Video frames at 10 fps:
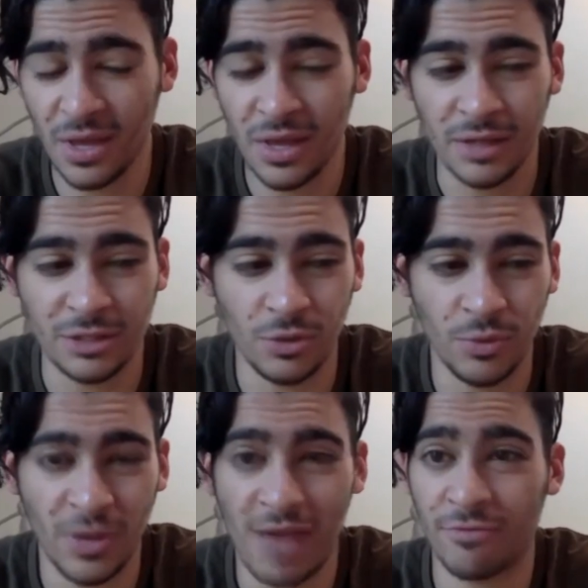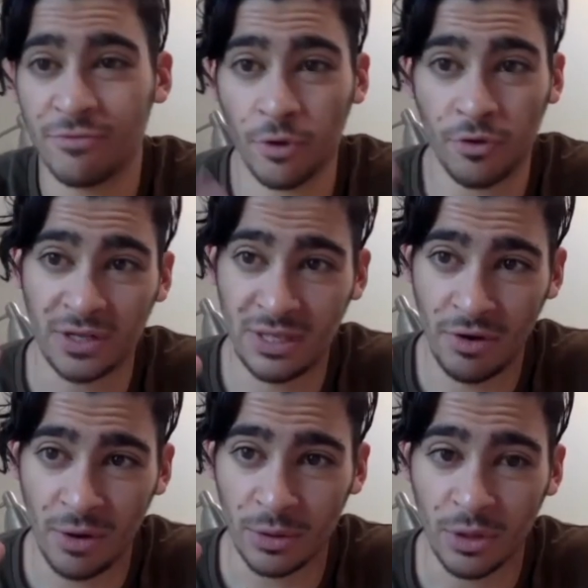And so we have four
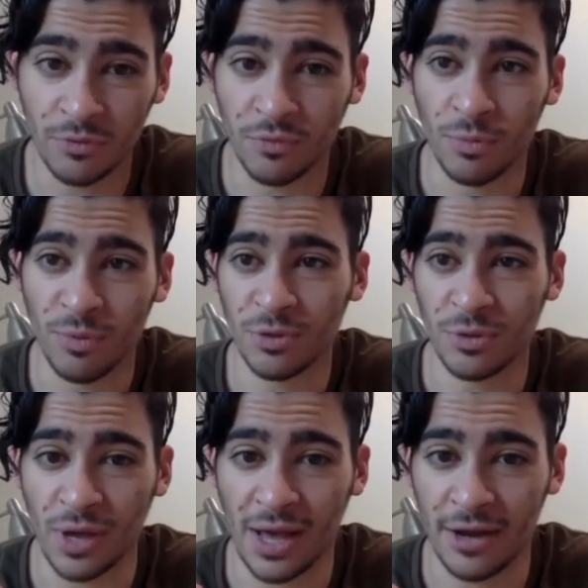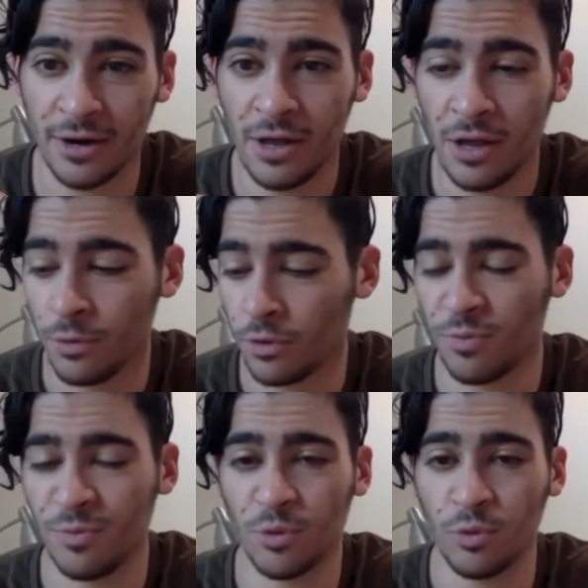criteria we look for in people that we hire. We look for
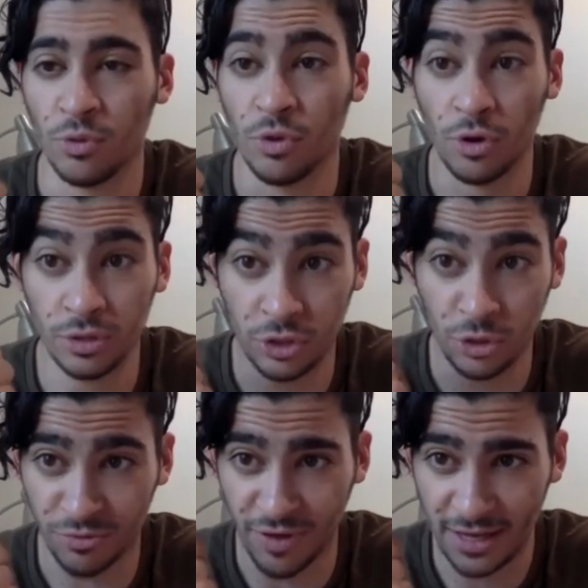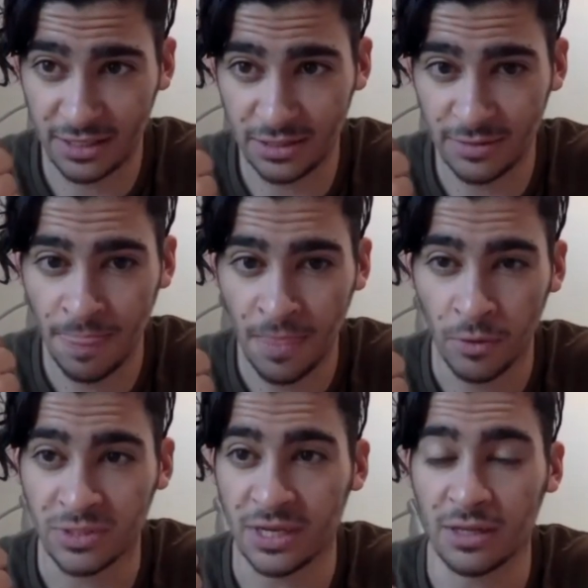people who learn super fast,
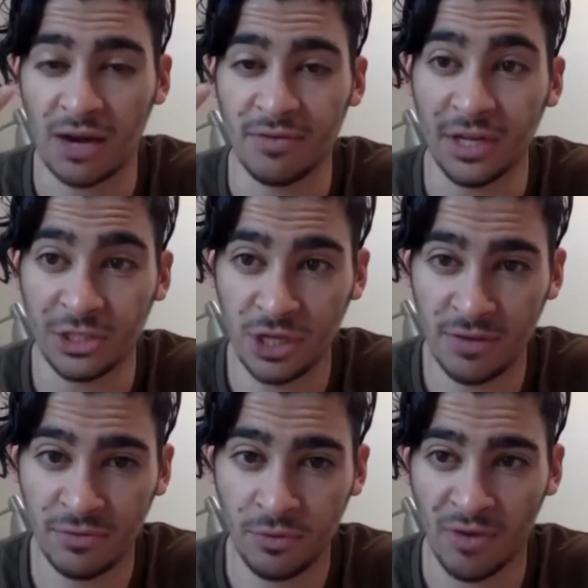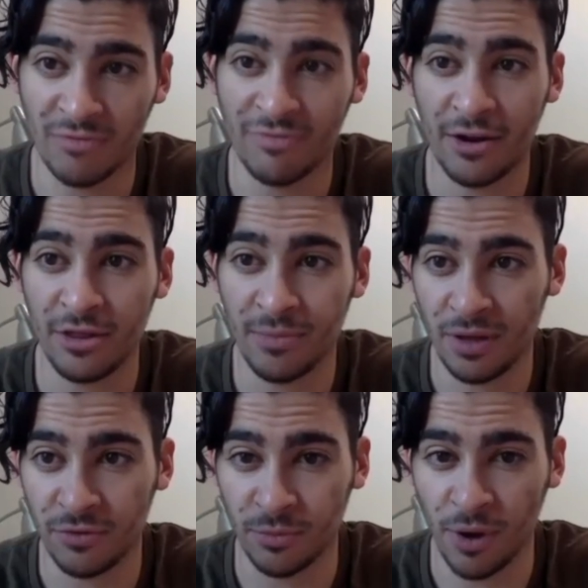who take a lot of initiative, who have fire in the belly
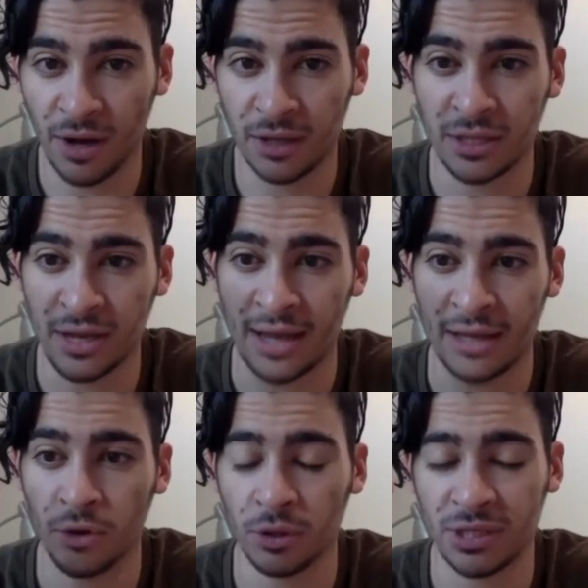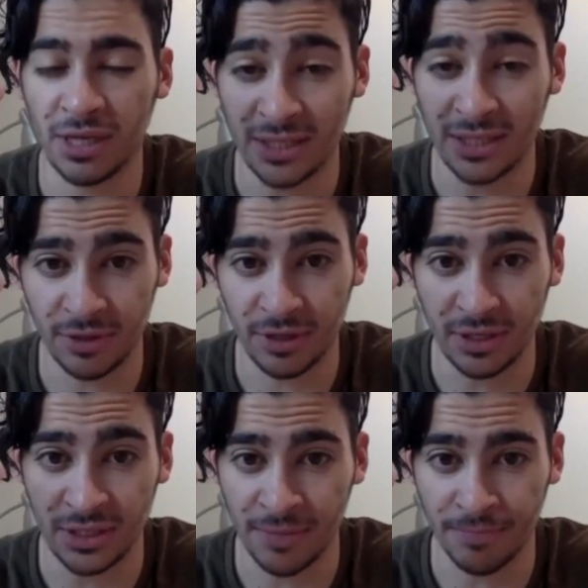for the product, and high loyalty and integrity to the
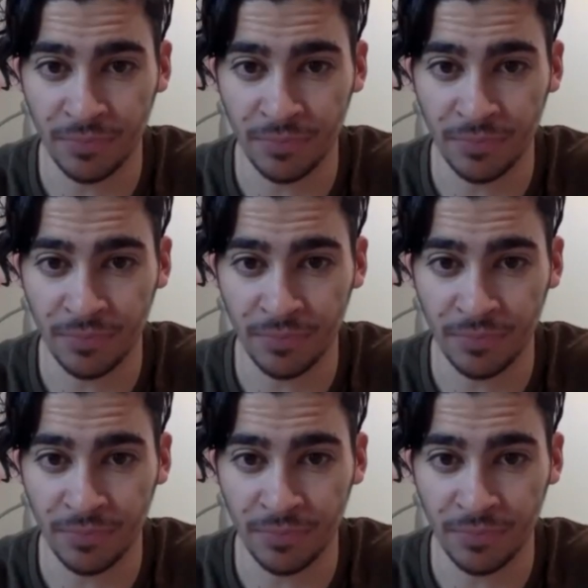team.